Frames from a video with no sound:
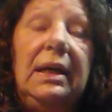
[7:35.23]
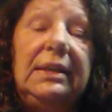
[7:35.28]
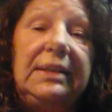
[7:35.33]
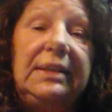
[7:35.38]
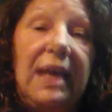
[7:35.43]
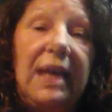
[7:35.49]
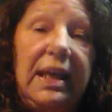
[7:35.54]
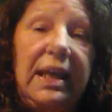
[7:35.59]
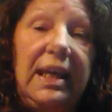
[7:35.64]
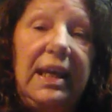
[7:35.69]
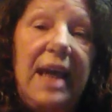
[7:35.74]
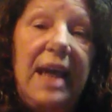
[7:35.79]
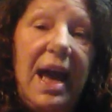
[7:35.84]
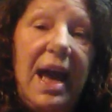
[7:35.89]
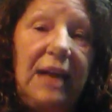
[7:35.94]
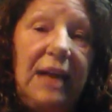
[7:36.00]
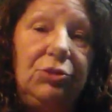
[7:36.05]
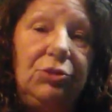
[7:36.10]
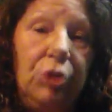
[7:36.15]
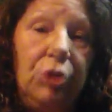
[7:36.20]

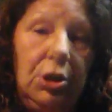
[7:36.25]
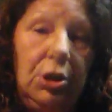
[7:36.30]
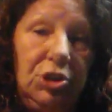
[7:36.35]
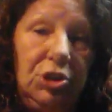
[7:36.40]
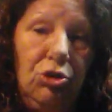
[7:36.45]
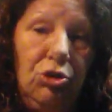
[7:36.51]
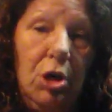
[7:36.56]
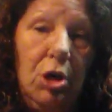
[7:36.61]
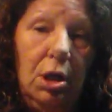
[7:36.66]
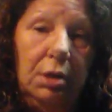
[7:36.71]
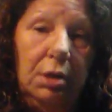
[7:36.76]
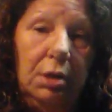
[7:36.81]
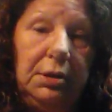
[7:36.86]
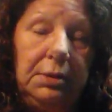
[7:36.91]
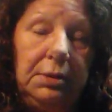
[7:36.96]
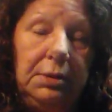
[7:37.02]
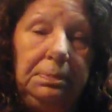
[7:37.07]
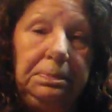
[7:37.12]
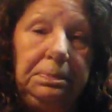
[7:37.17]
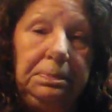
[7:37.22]
psychiatric
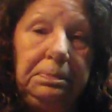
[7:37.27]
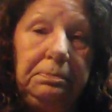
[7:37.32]
drugs